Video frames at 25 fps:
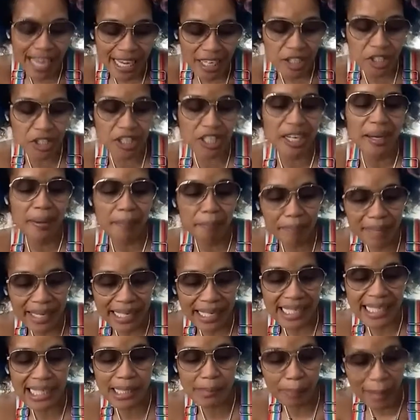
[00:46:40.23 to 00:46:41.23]
Flesh
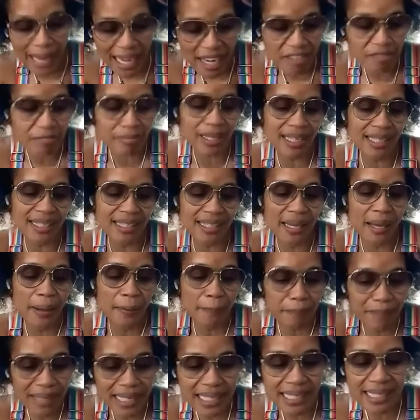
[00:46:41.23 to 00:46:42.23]
meets pavement,
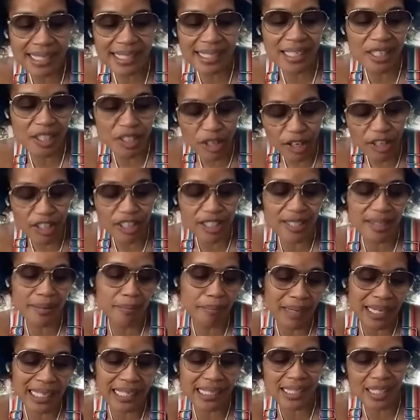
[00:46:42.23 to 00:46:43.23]
meets
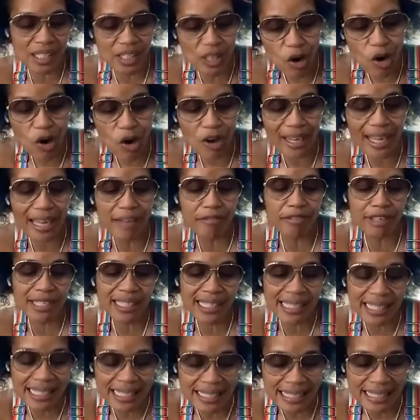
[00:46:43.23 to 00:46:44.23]
dirt, meets dog.
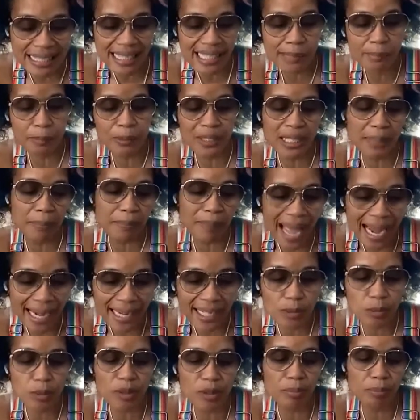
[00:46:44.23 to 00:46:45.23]
Every city is pretty
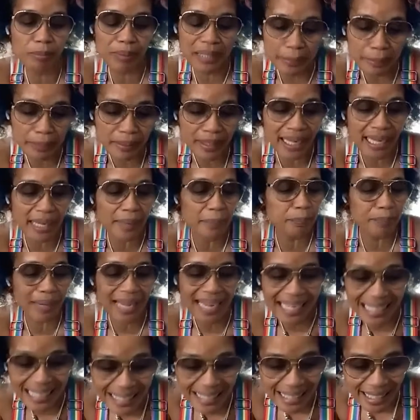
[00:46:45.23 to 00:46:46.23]
packed with people
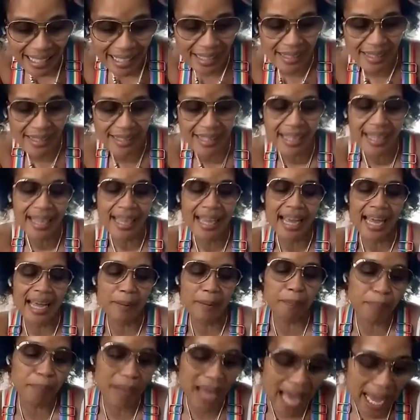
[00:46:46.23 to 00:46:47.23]
and paintings
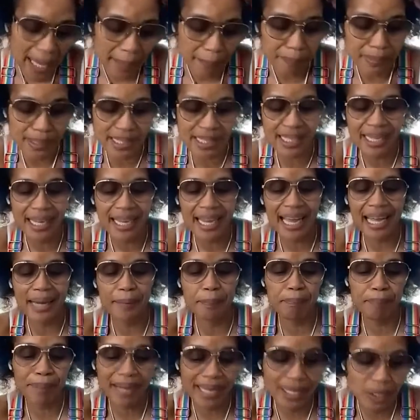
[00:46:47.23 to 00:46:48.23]
and pipes
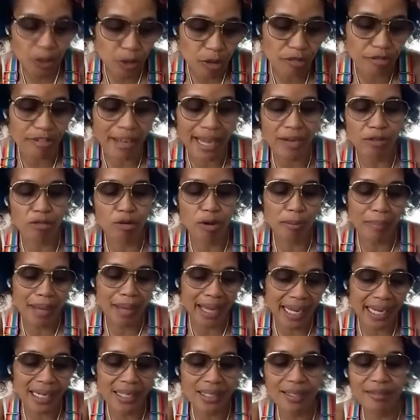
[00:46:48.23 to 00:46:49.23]
and petrified
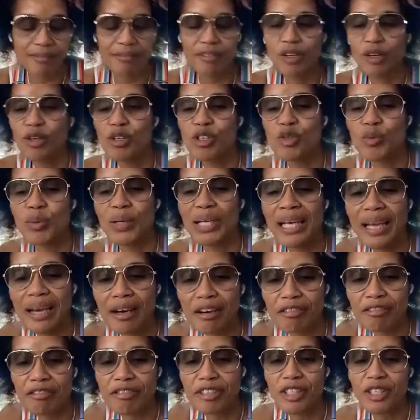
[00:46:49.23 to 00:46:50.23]
remains of those we
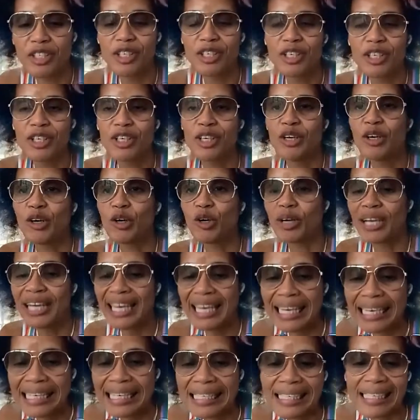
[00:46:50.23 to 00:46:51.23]
loved
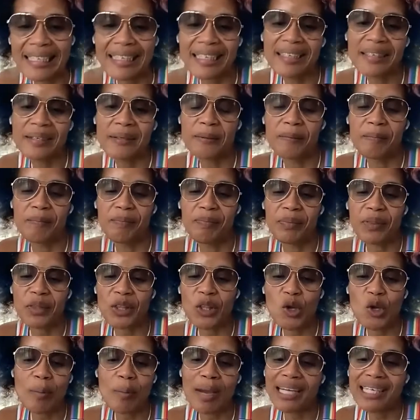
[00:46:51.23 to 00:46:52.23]
or hated.
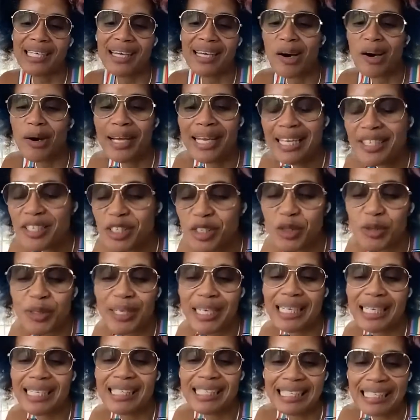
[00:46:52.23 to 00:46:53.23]
No matter how
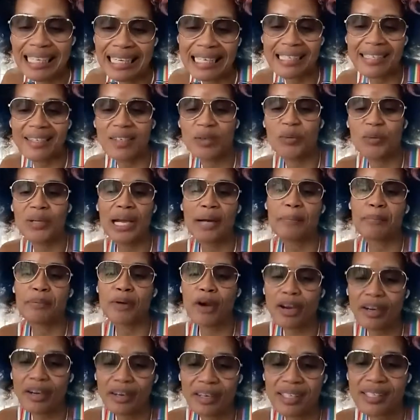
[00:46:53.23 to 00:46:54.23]
history is stated, we are
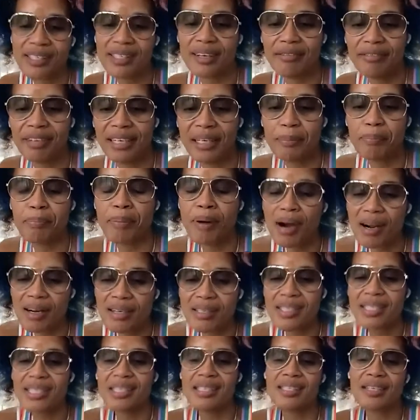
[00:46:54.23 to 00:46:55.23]
products of it,
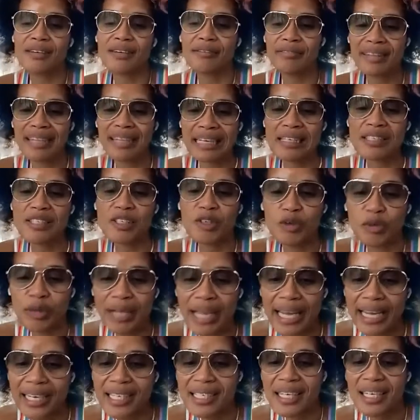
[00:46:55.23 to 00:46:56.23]
parcels of things
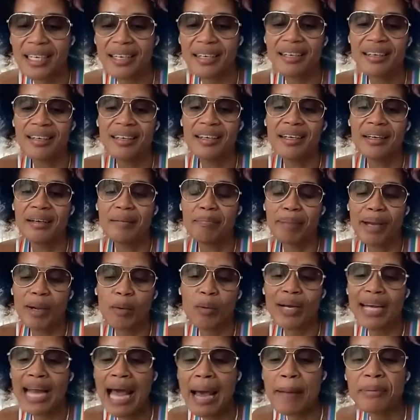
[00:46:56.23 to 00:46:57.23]
created
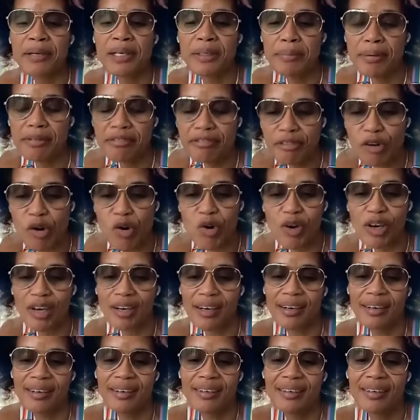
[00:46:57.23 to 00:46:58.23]
by what happened
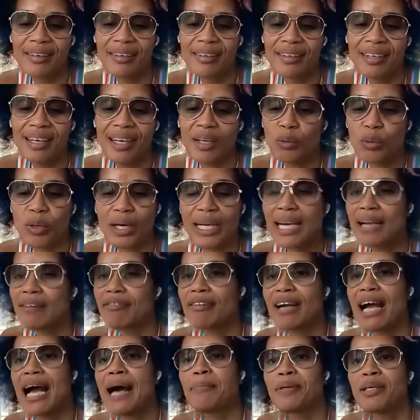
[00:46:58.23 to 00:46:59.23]
before and what
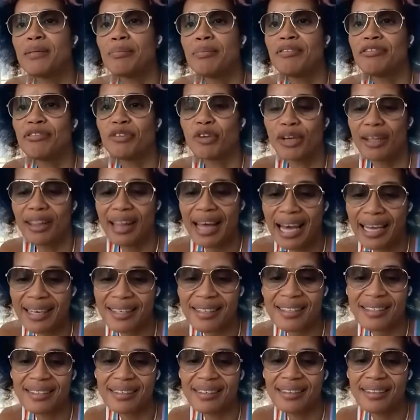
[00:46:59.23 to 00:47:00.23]
never happened before
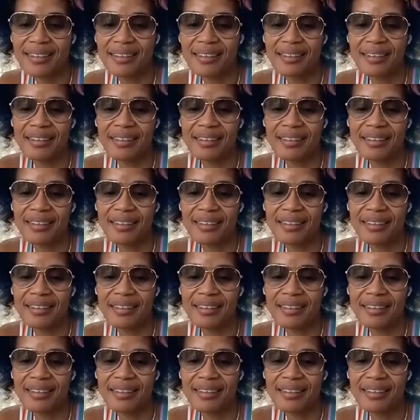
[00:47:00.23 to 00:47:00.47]
that.